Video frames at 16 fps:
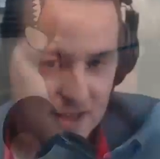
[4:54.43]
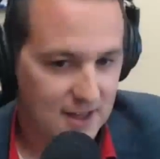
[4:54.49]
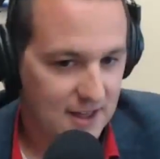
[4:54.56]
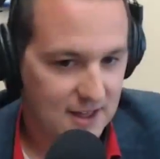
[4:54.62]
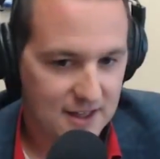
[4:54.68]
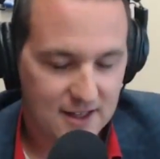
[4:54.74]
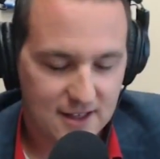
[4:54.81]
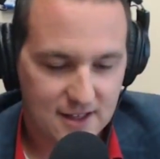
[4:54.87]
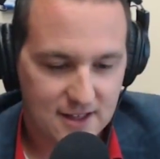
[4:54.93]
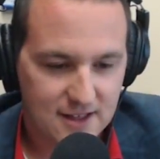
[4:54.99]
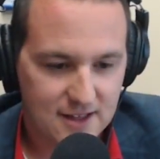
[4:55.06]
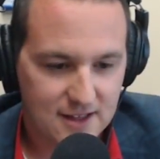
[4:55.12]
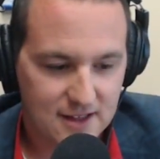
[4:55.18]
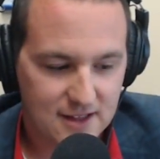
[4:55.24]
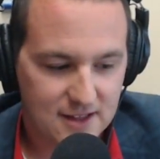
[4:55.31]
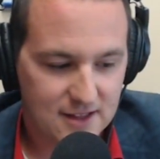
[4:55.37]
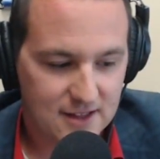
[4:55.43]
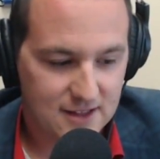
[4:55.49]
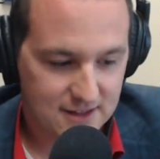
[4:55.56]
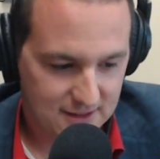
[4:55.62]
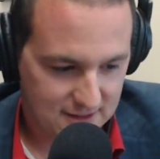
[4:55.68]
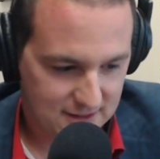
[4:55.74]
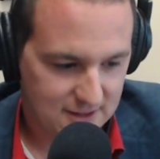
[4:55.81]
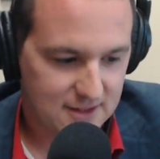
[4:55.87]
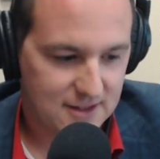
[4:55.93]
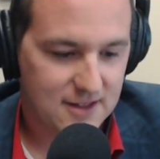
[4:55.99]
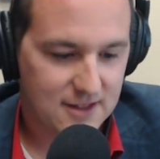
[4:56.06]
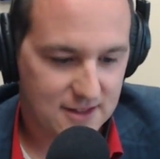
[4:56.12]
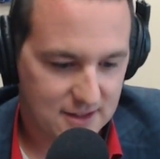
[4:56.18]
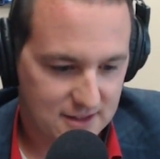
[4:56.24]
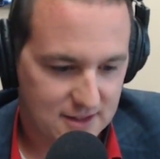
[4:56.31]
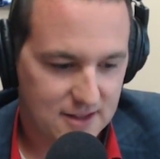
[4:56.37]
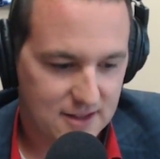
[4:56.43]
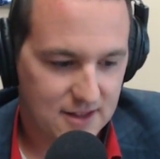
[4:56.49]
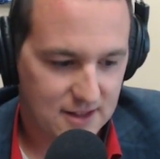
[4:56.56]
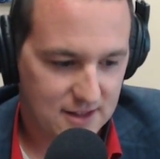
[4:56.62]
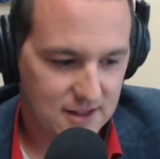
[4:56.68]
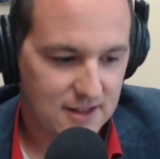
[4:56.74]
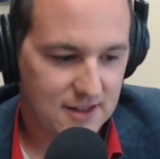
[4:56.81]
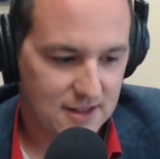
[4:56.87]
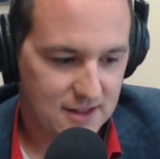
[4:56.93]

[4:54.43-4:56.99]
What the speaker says: So I applaud you for doing that.